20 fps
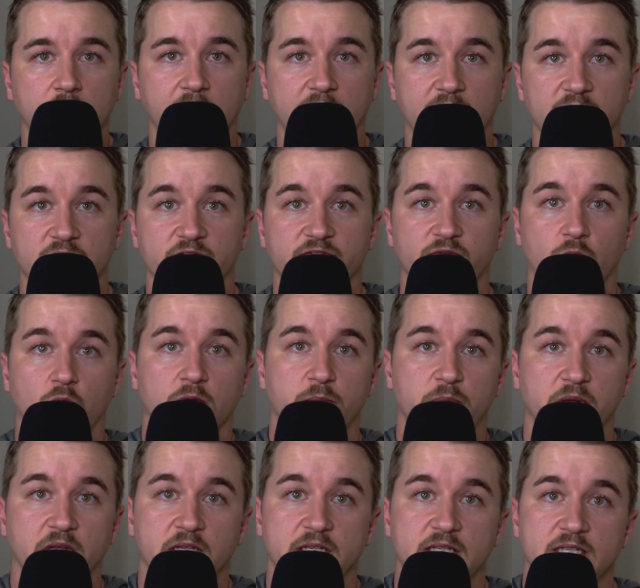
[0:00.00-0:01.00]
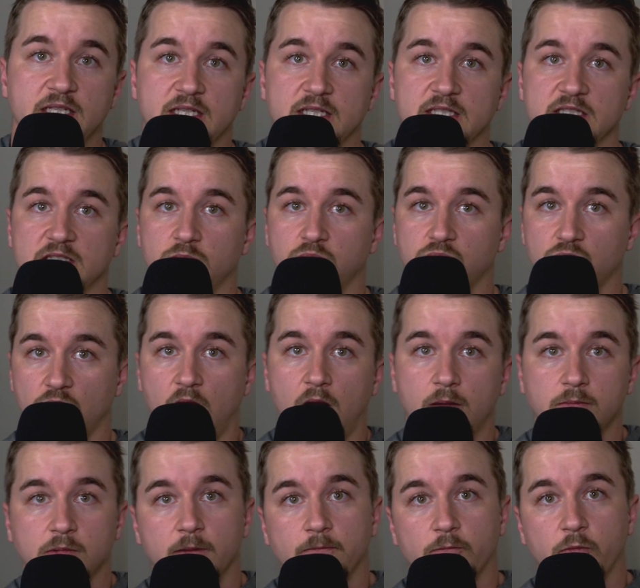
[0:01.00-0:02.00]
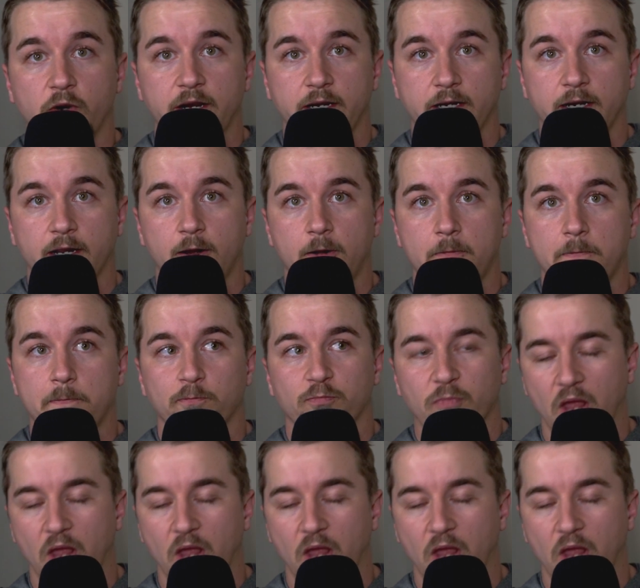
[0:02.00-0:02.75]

And if affordability is a problem right now,